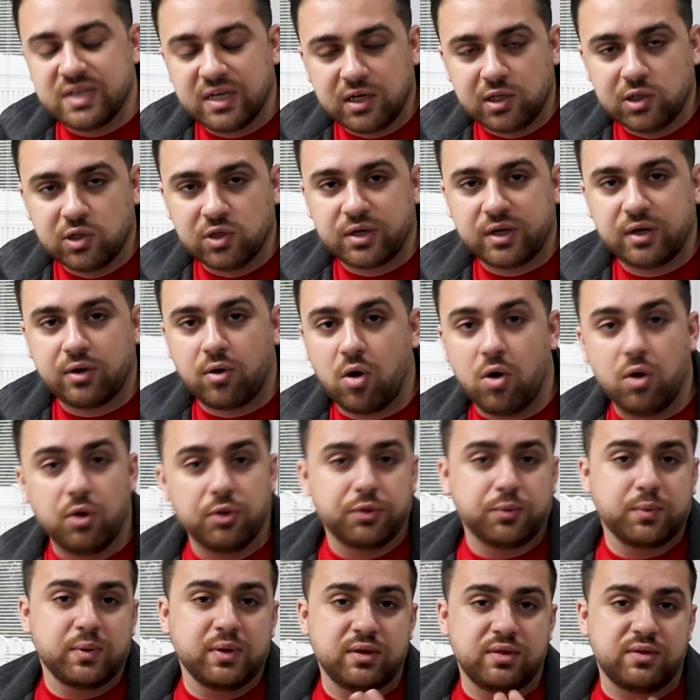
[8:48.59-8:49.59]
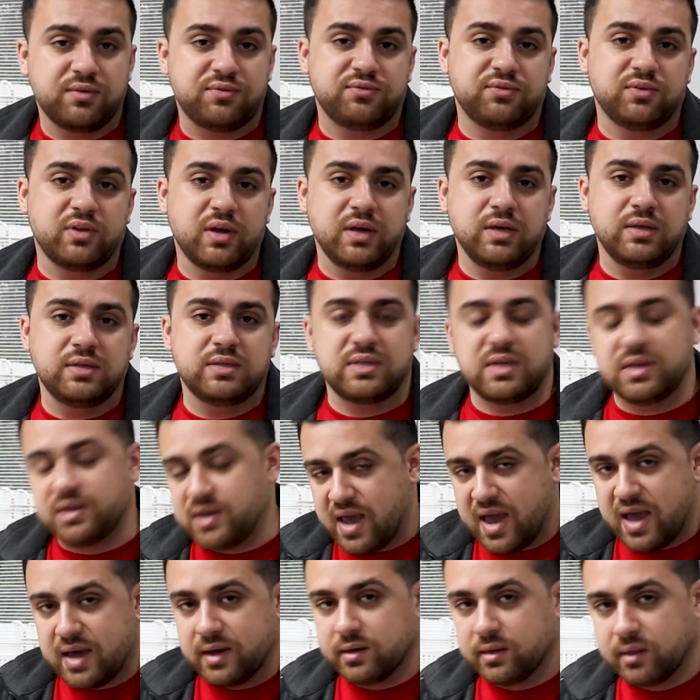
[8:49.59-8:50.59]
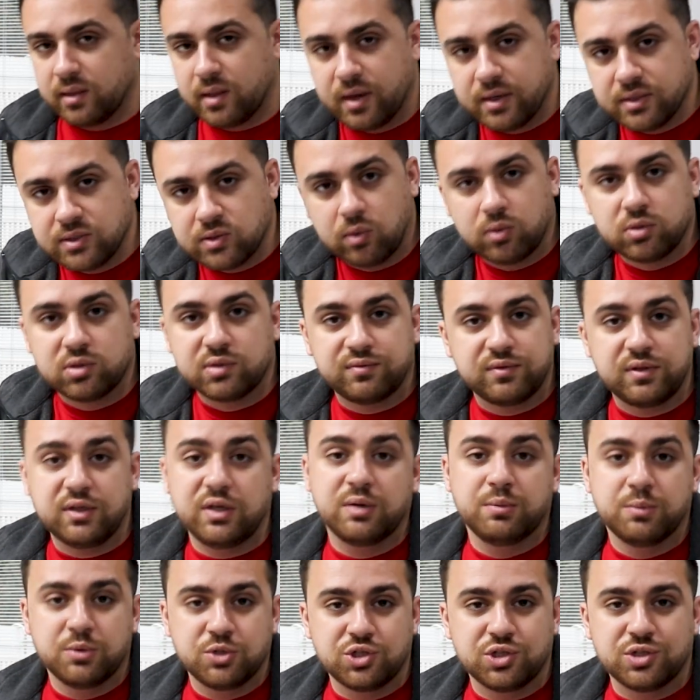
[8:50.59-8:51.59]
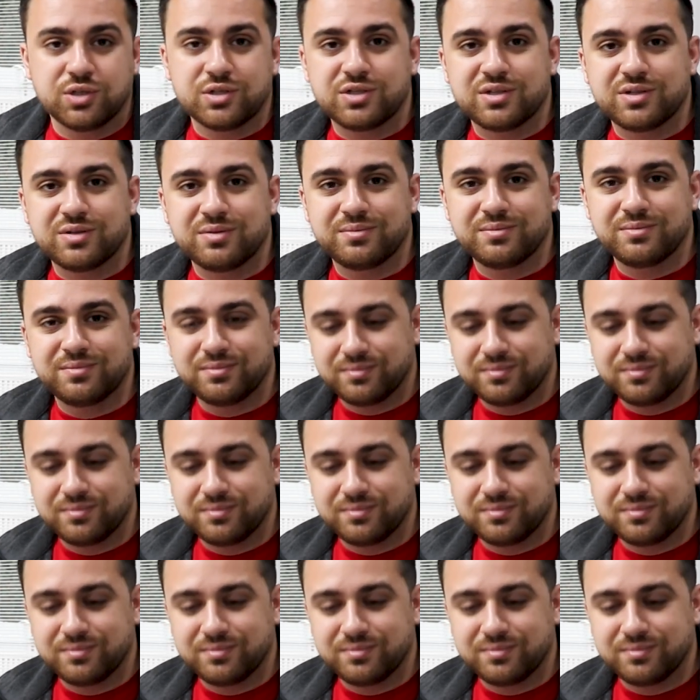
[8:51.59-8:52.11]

take a look at all three of the flights and analyze all of the images.